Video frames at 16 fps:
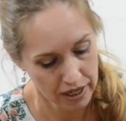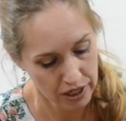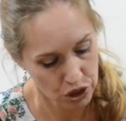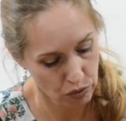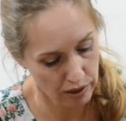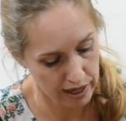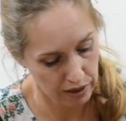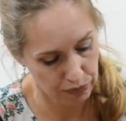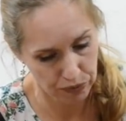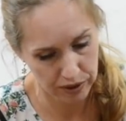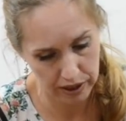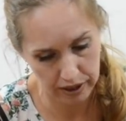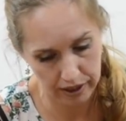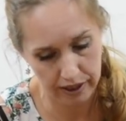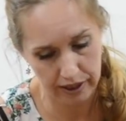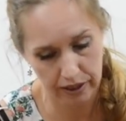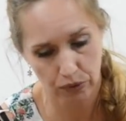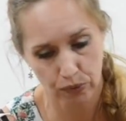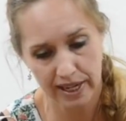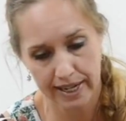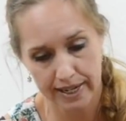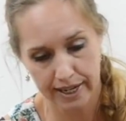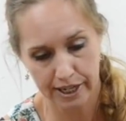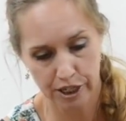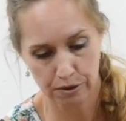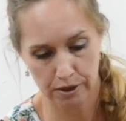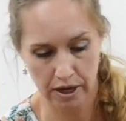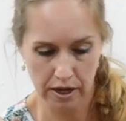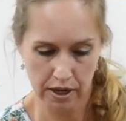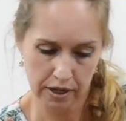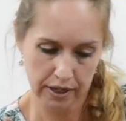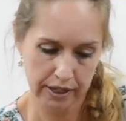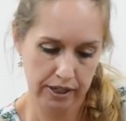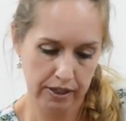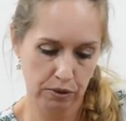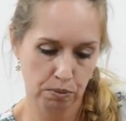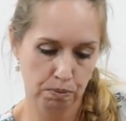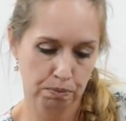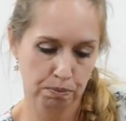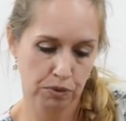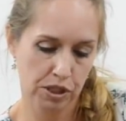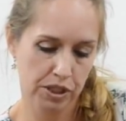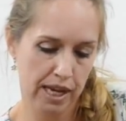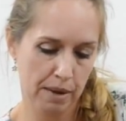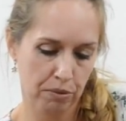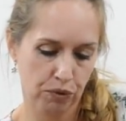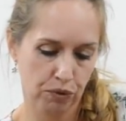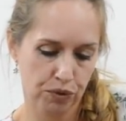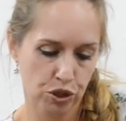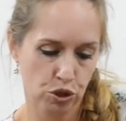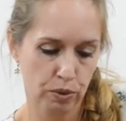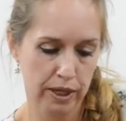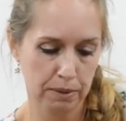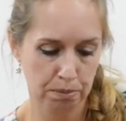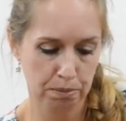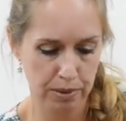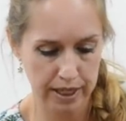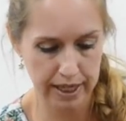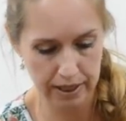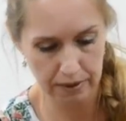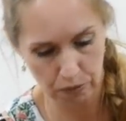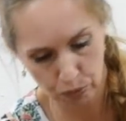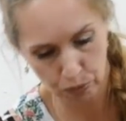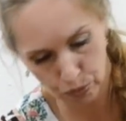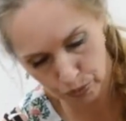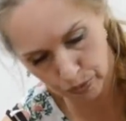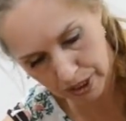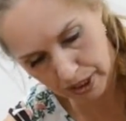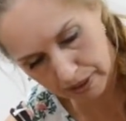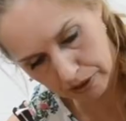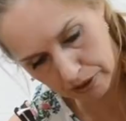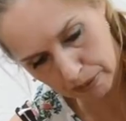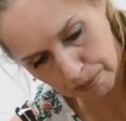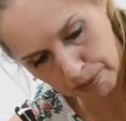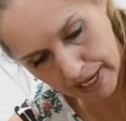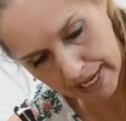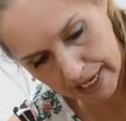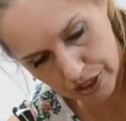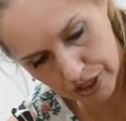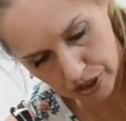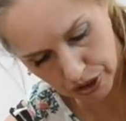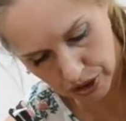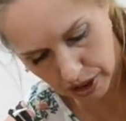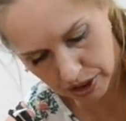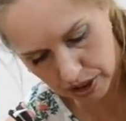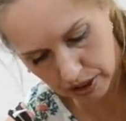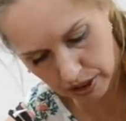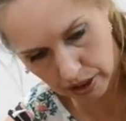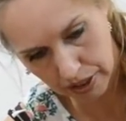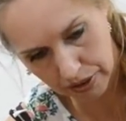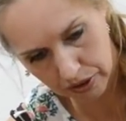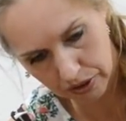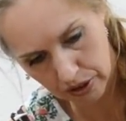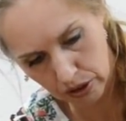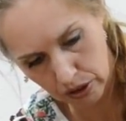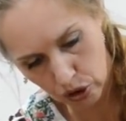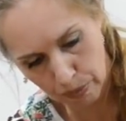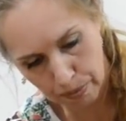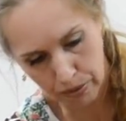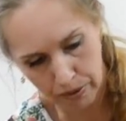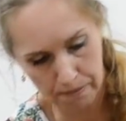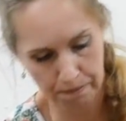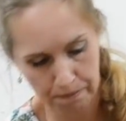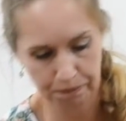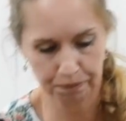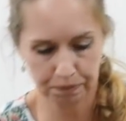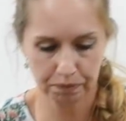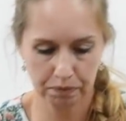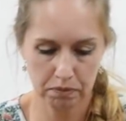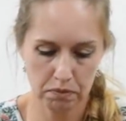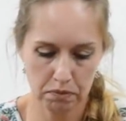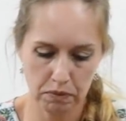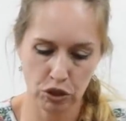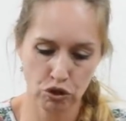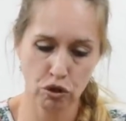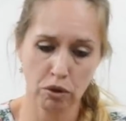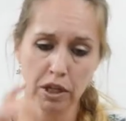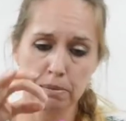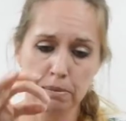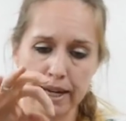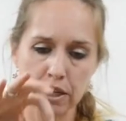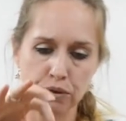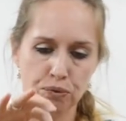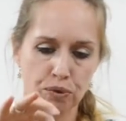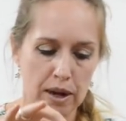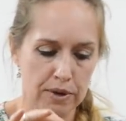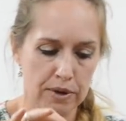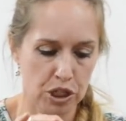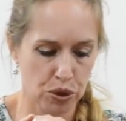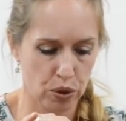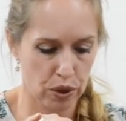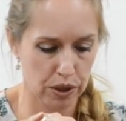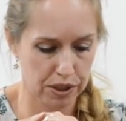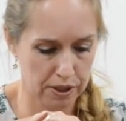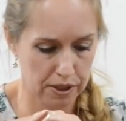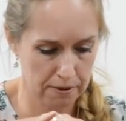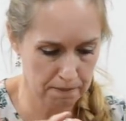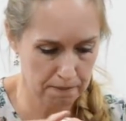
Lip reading: So I have here a really nice stem of sweet pea. And I'm going to place just under the loop. So I'm going to make it very short.